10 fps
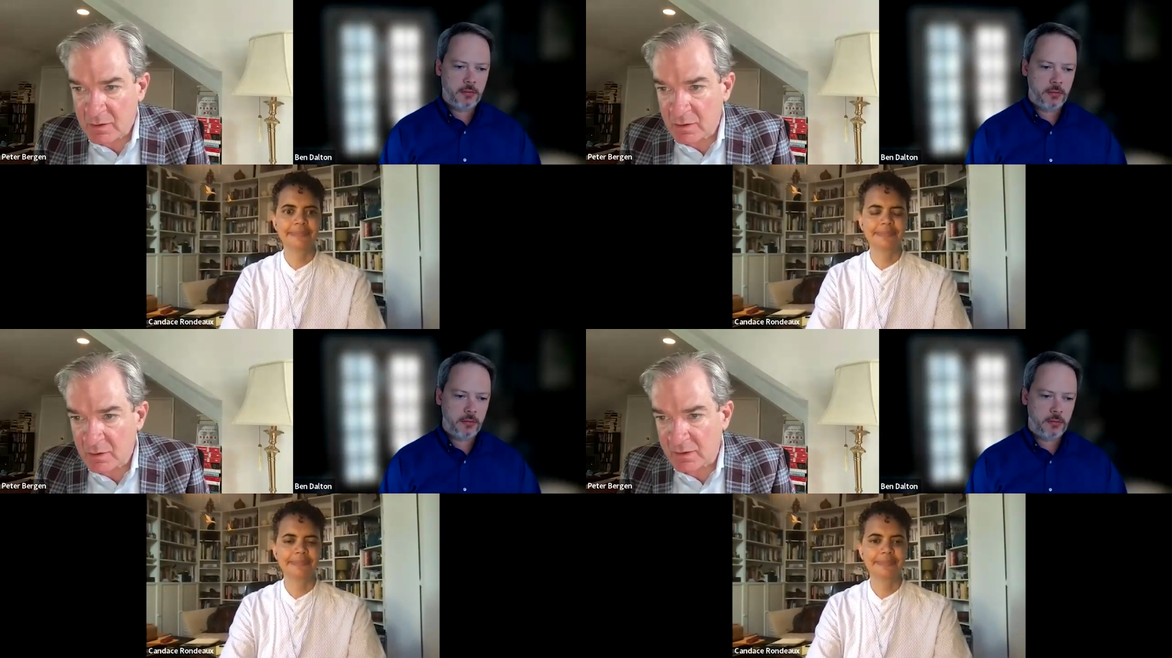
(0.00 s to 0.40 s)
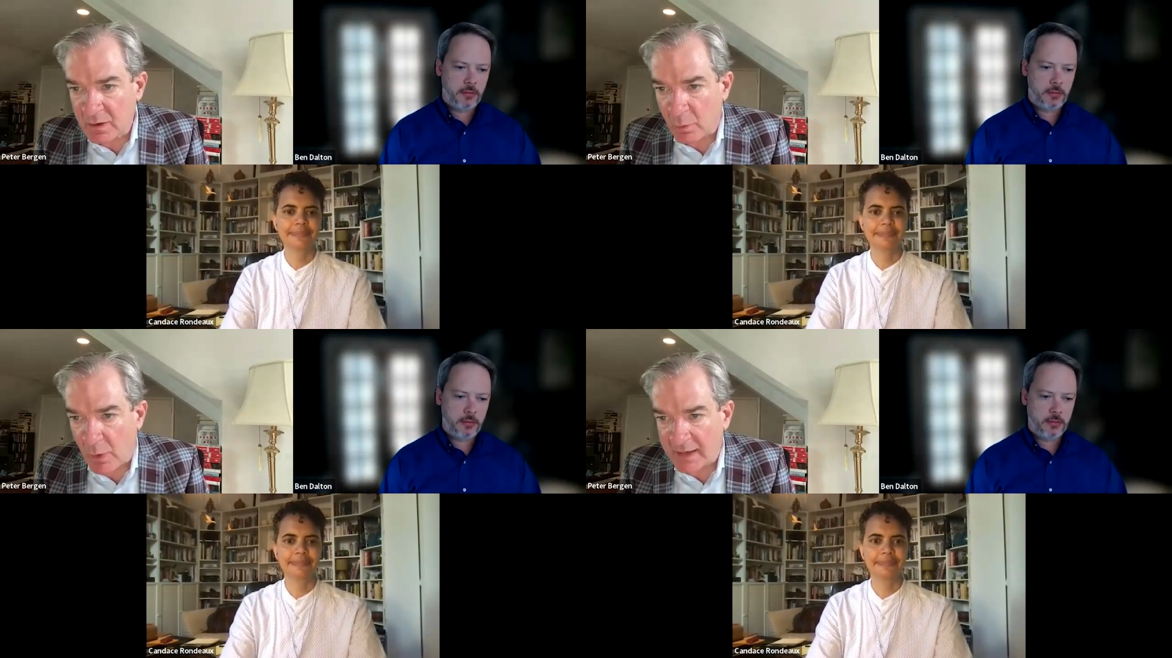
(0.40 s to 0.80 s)

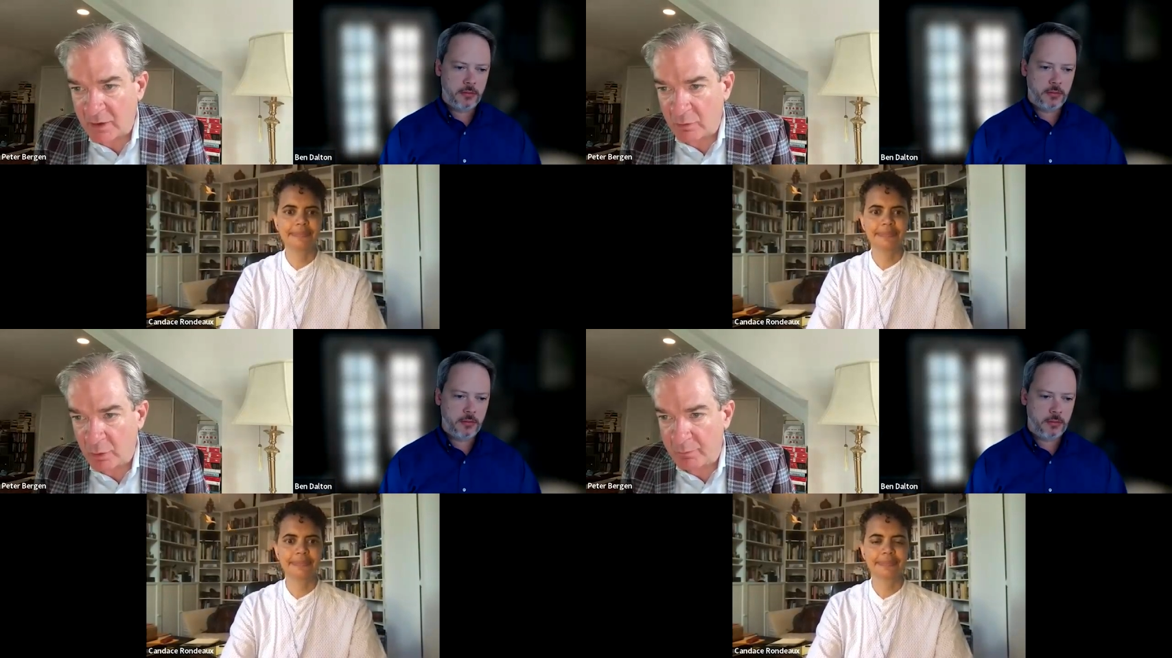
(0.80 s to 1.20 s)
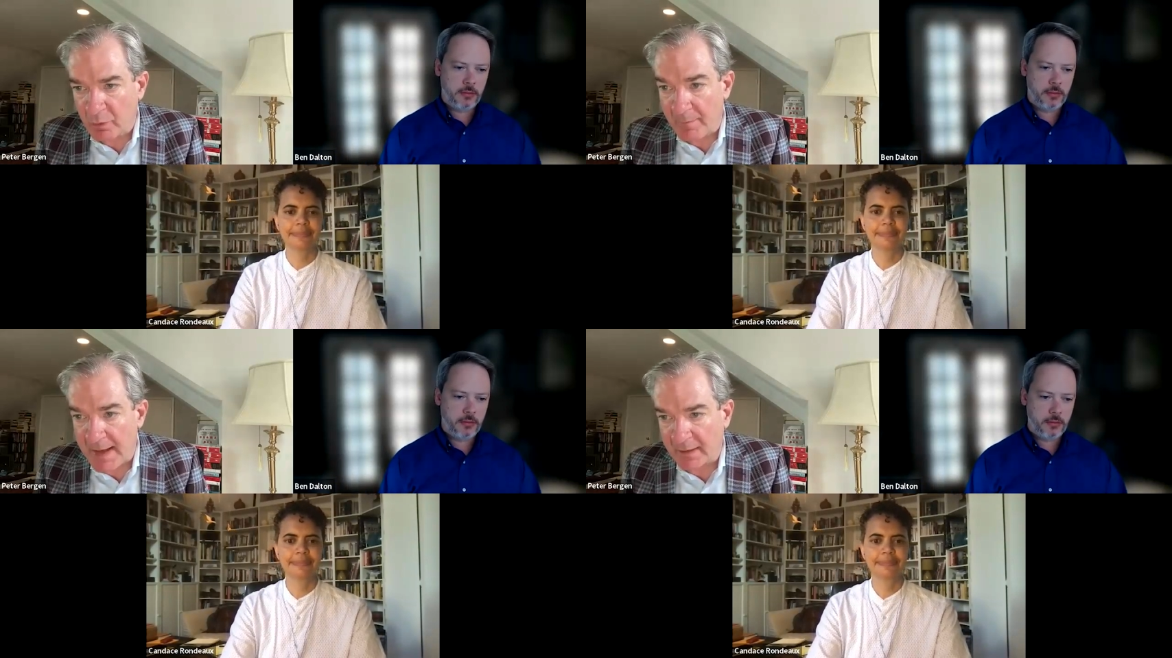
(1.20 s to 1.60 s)
Speaker 1: could the Wagner
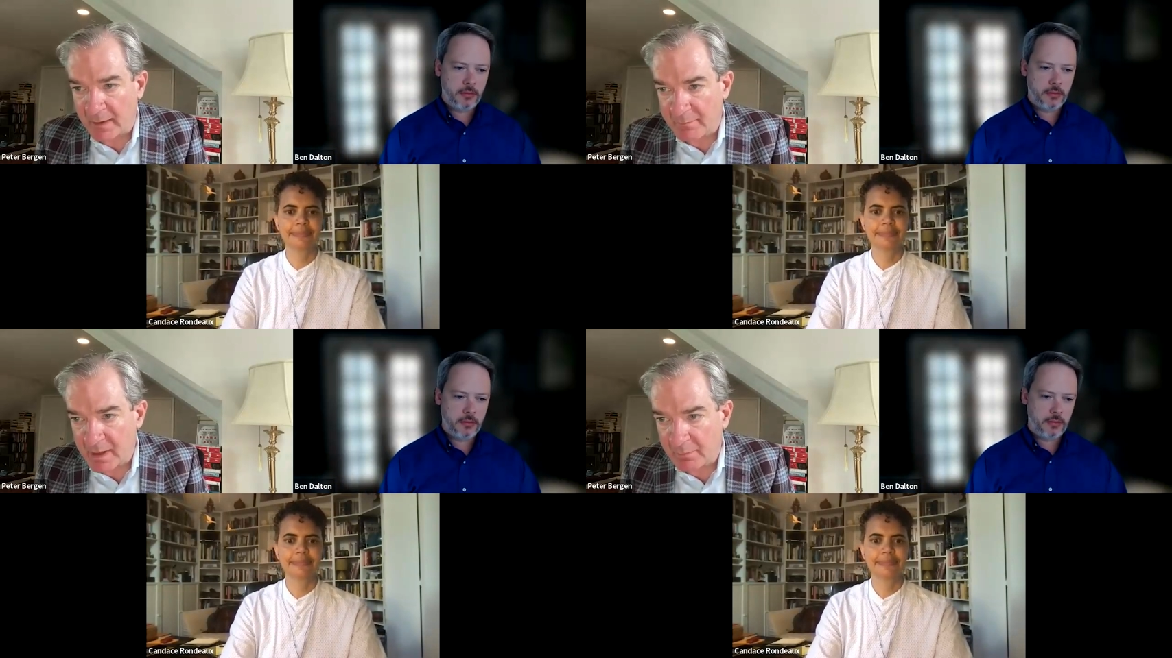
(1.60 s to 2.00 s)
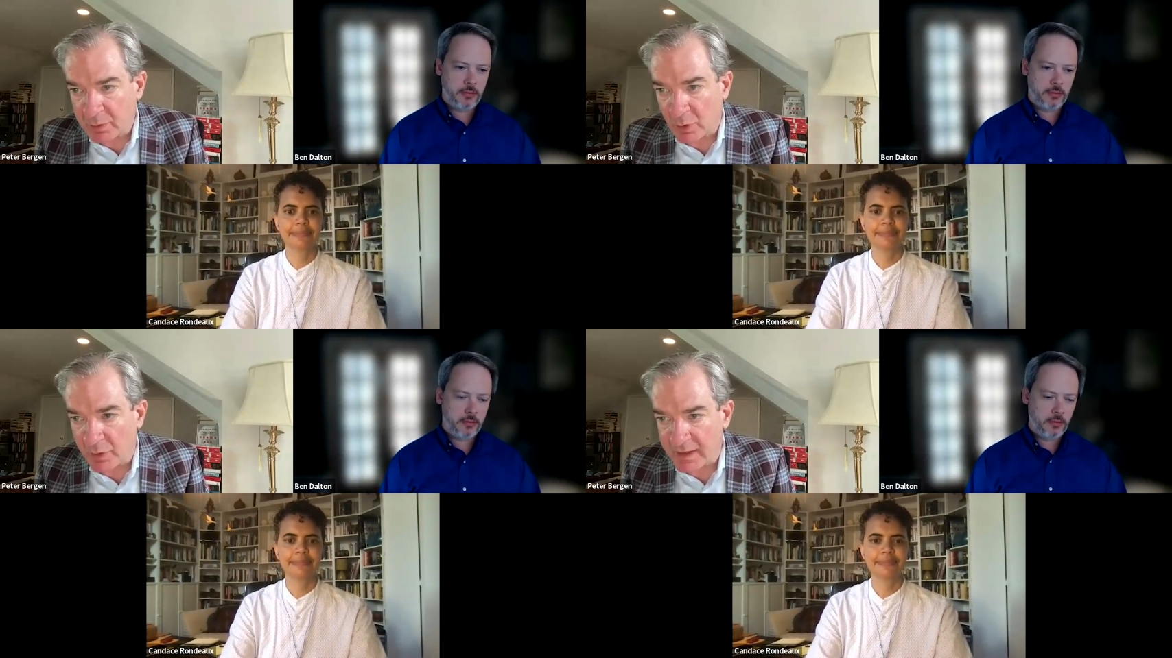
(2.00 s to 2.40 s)
Group rebellion be a
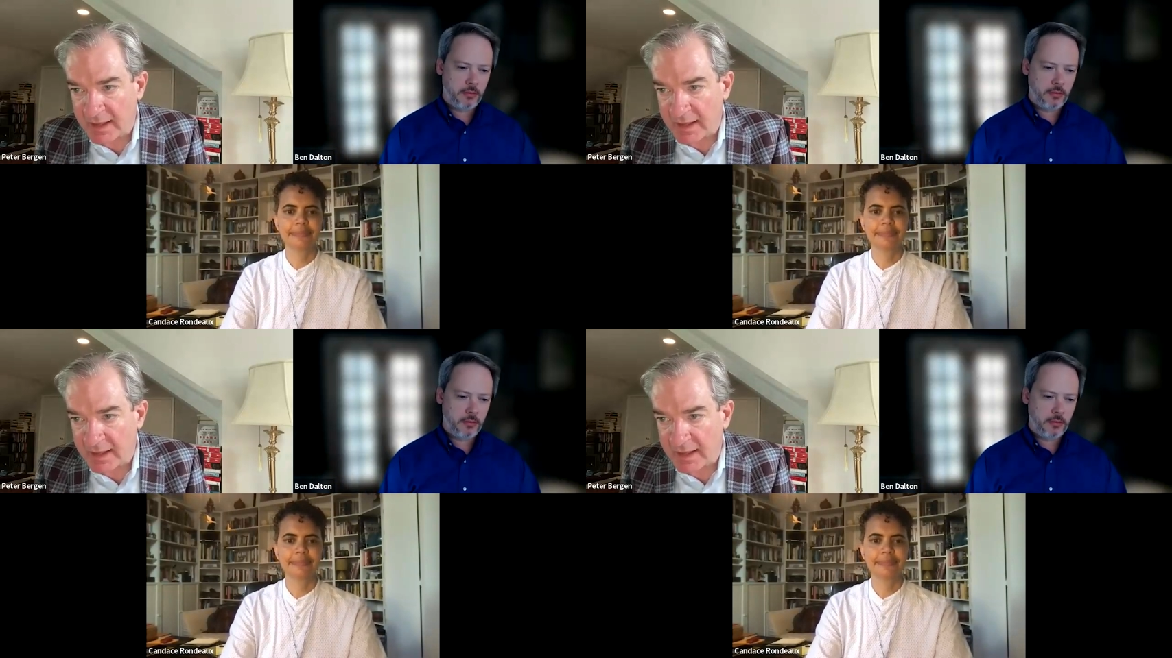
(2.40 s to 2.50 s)
ploy